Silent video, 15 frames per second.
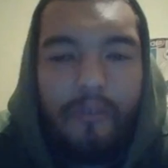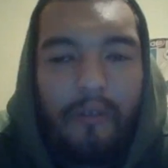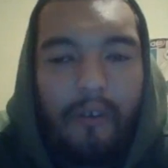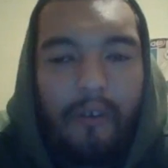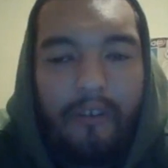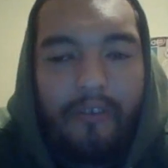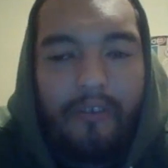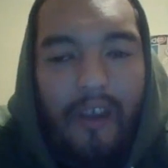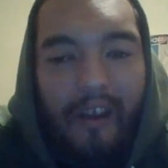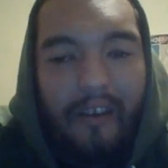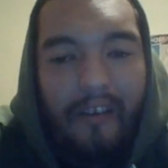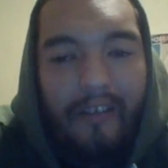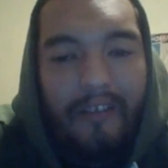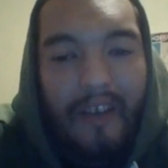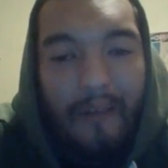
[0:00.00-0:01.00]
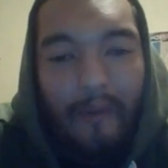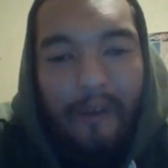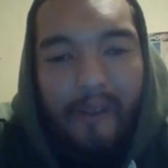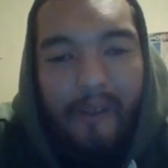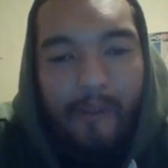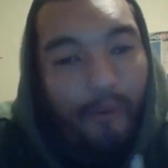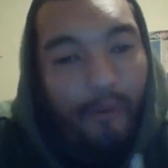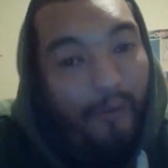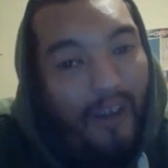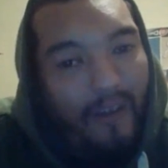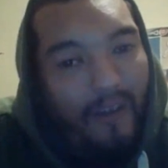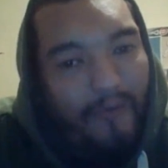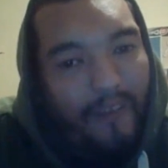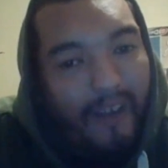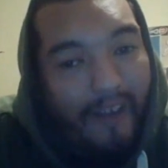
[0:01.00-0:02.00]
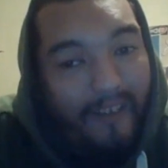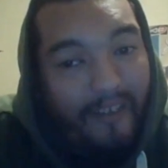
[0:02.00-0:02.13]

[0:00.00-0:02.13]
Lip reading: you saying is that why they pulled off that